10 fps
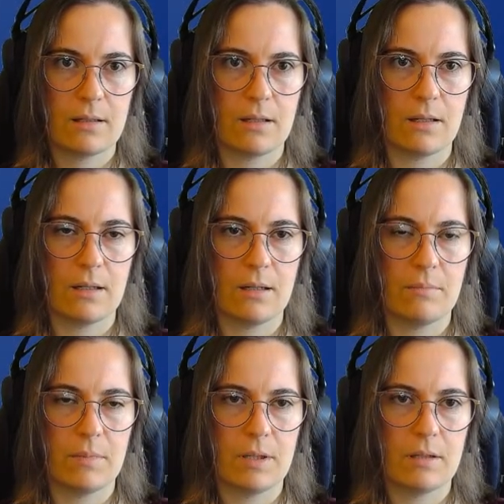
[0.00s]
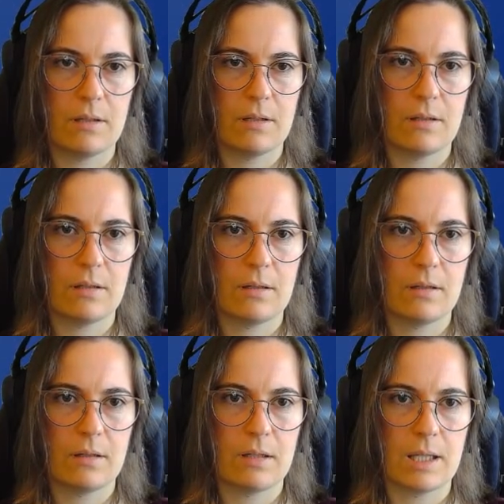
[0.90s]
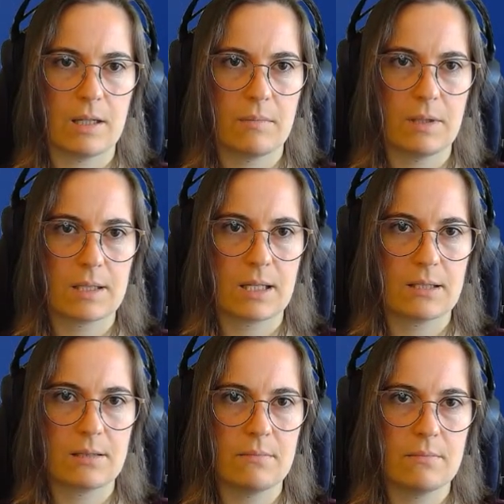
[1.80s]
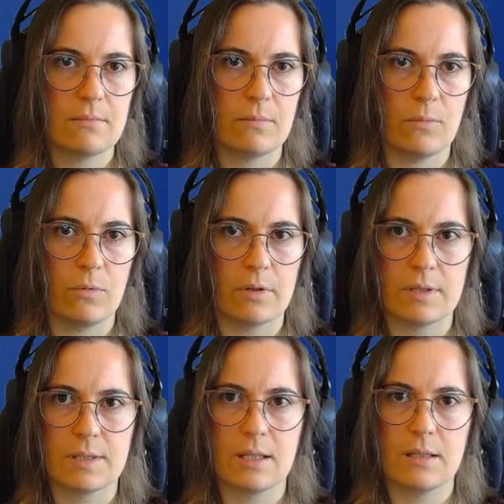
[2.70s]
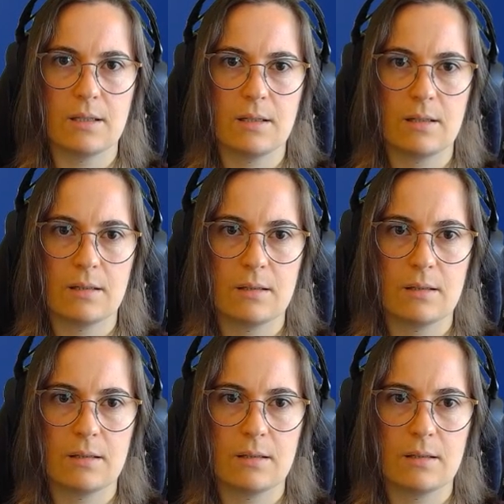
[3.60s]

Um, yeah, let's get some water sent there.